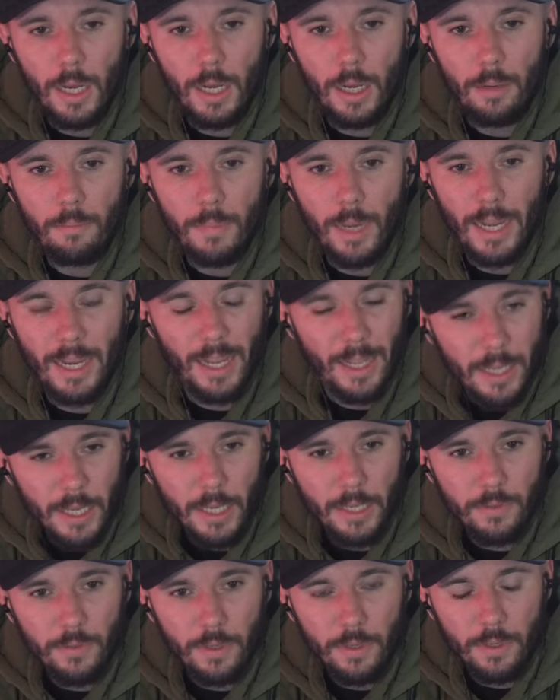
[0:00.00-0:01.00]
um, I got
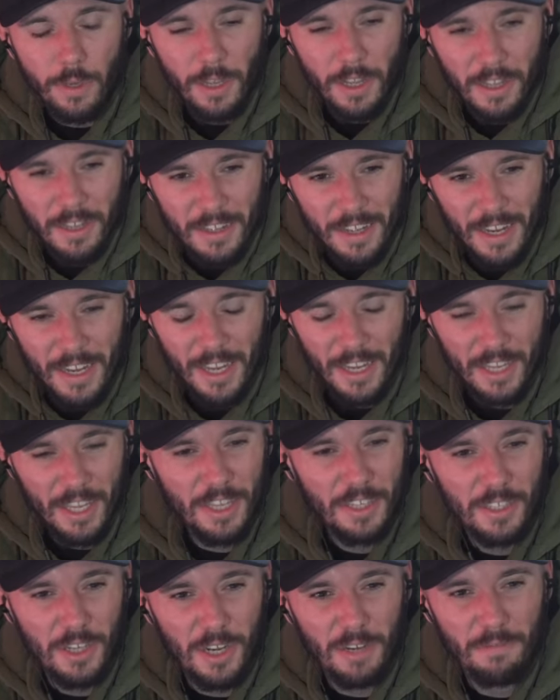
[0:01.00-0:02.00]
kicked. I got
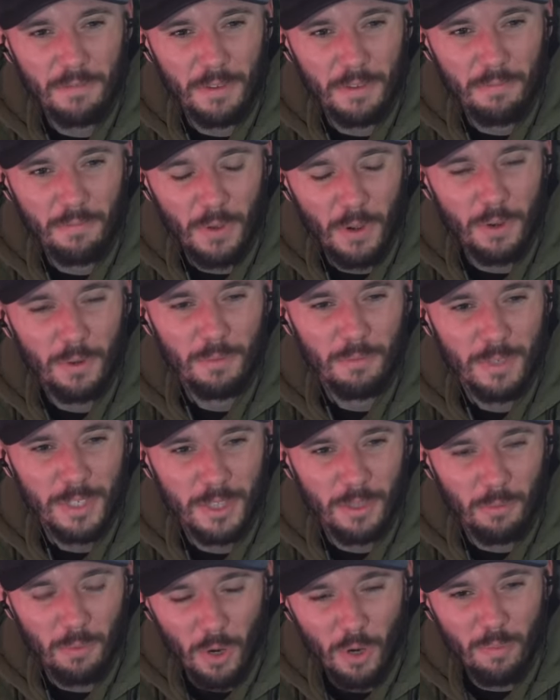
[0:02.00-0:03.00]
kicked off the phone
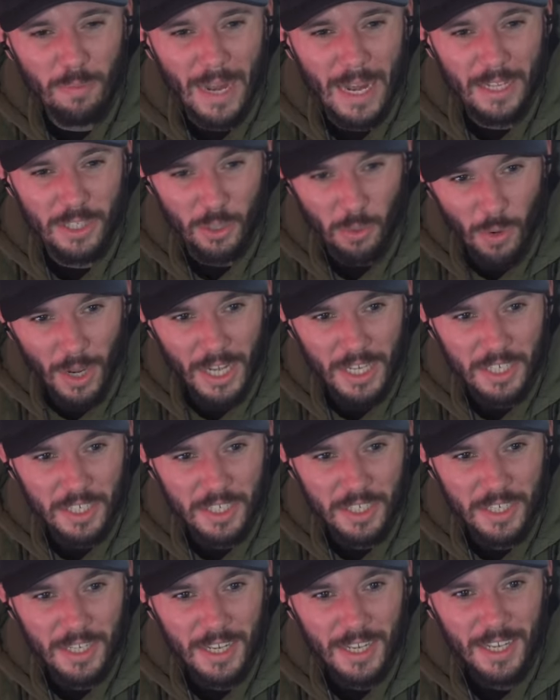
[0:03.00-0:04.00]
with the robot
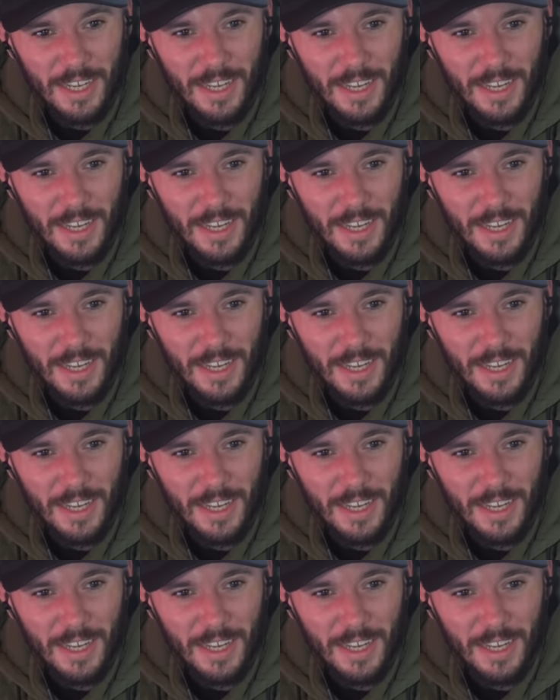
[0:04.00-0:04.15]
twice,